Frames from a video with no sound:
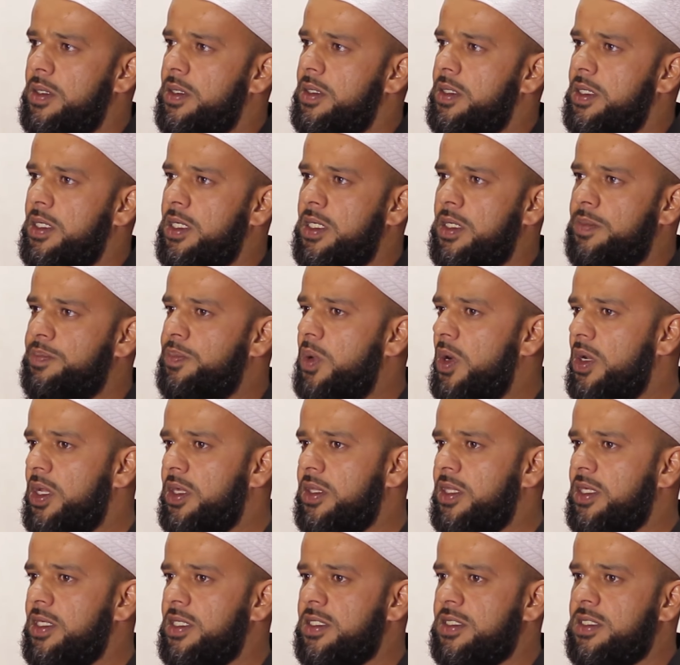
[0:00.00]
the
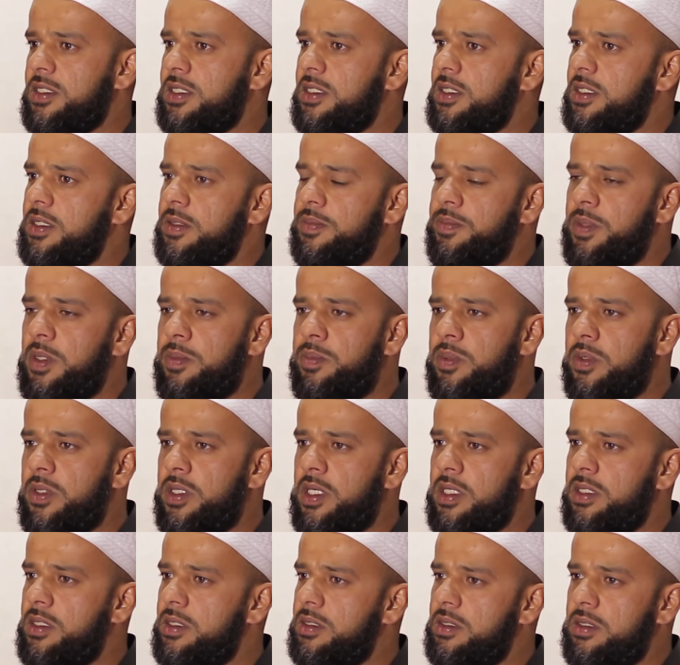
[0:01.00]
polytheists, the people
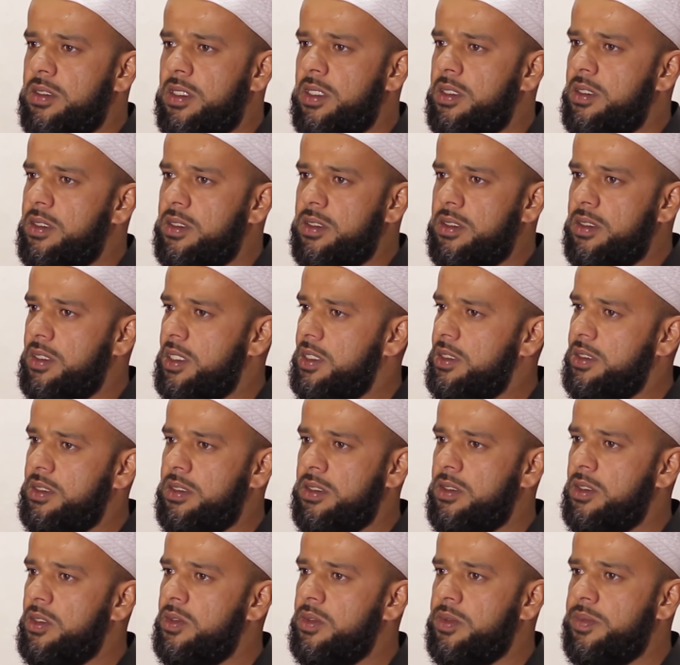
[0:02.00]
that, that, that
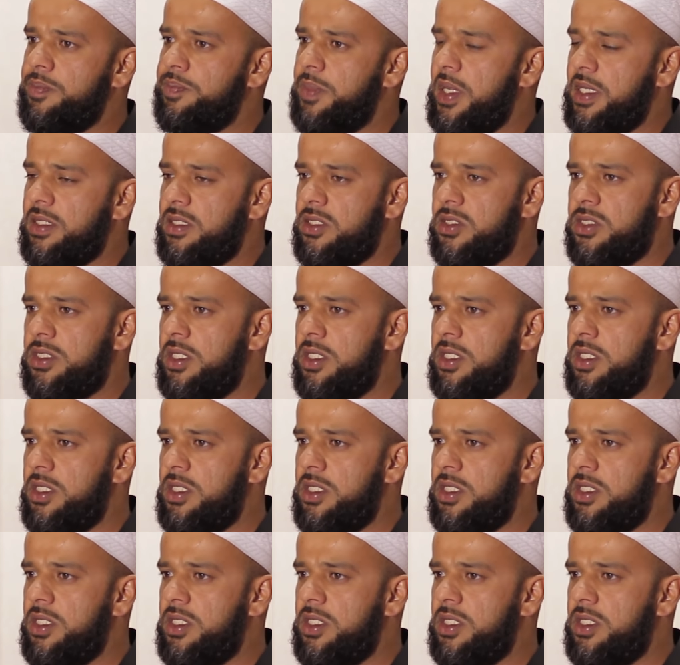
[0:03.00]
you know, practice